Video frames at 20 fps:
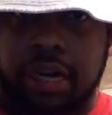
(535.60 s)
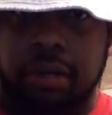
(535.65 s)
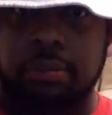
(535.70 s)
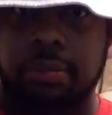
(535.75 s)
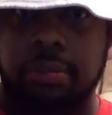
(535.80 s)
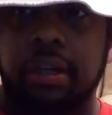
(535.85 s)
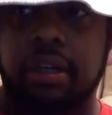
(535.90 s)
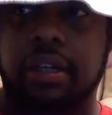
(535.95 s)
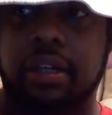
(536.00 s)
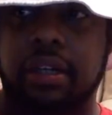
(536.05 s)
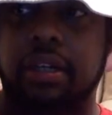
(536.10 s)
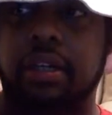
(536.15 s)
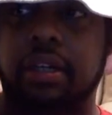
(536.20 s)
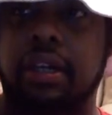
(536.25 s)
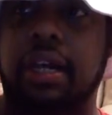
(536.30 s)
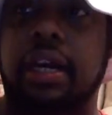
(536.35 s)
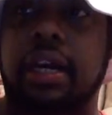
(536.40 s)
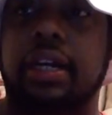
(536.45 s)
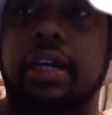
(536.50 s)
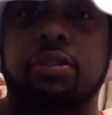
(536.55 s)
how to market,
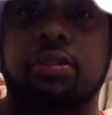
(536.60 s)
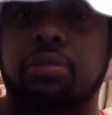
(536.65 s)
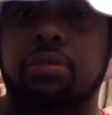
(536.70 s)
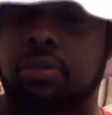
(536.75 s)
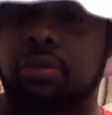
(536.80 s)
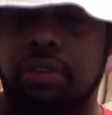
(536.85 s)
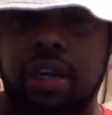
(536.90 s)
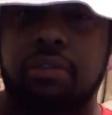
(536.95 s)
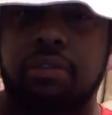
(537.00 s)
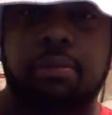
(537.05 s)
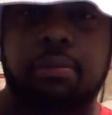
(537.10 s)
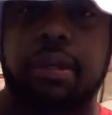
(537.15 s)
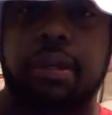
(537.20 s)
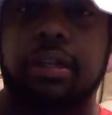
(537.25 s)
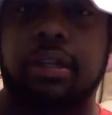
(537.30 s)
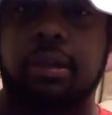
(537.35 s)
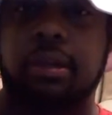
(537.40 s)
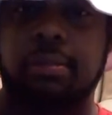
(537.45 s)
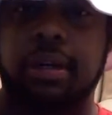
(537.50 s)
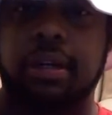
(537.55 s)
and you will never
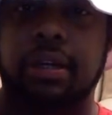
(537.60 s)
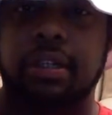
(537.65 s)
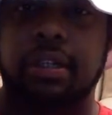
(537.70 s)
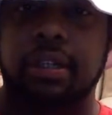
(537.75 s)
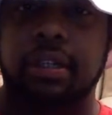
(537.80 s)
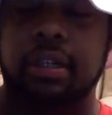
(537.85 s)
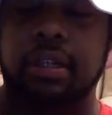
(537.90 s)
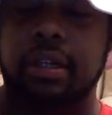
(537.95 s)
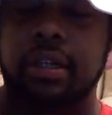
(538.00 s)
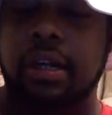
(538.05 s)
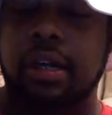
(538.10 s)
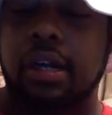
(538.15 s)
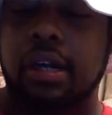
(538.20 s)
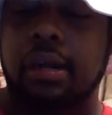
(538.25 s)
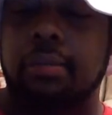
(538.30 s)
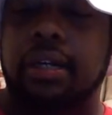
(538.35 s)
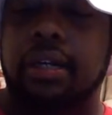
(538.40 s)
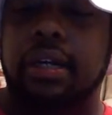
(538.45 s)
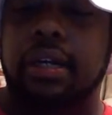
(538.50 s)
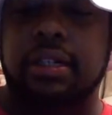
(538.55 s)
make no money.
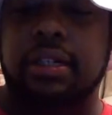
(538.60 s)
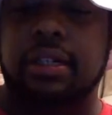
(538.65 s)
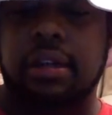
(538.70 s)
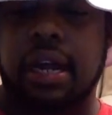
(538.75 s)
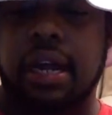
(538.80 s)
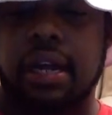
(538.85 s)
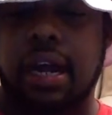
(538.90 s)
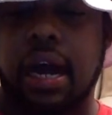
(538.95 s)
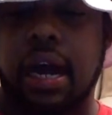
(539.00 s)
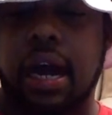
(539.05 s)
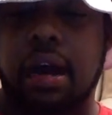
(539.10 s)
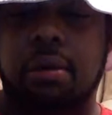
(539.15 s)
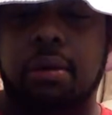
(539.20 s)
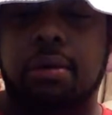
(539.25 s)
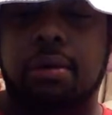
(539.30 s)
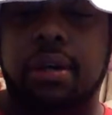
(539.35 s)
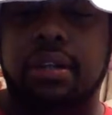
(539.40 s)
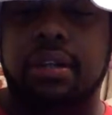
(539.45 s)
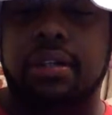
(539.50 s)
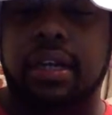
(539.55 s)
Because, like I
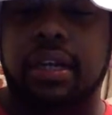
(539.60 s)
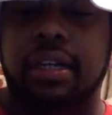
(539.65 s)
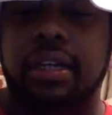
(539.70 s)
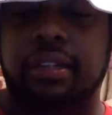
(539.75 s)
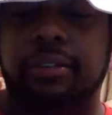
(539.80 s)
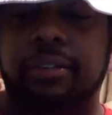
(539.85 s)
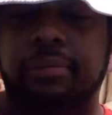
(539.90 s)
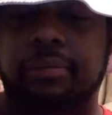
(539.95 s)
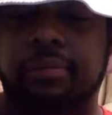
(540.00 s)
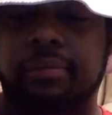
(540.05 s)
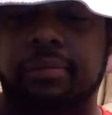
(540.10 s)
always say,